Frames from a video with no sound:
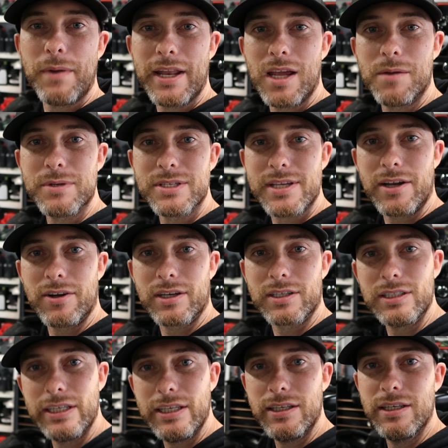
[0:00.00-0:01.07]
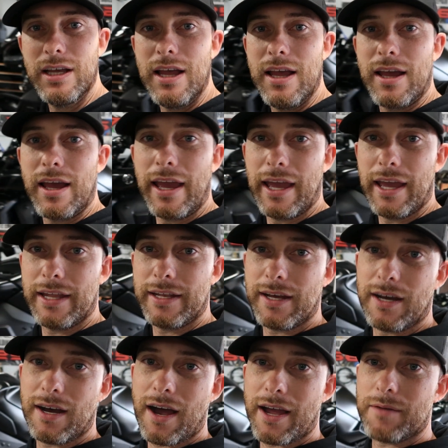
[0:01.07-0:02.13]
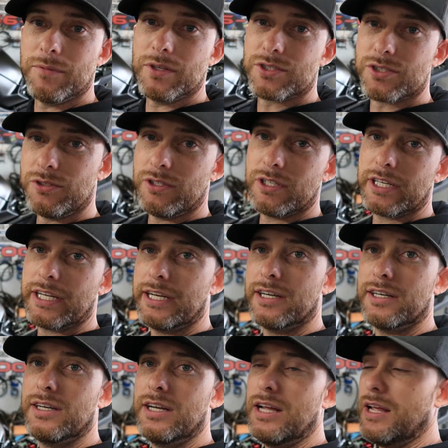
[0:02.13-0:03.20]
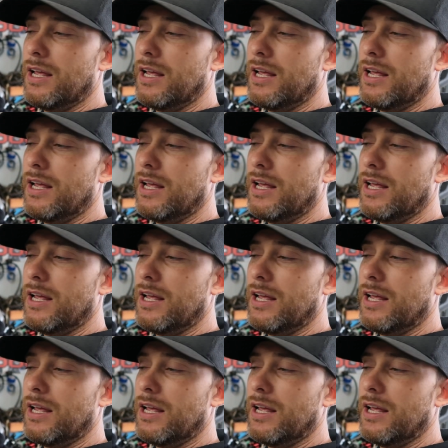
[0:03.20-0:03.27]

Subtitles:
My name is Eric Lee, and I am the tuner here.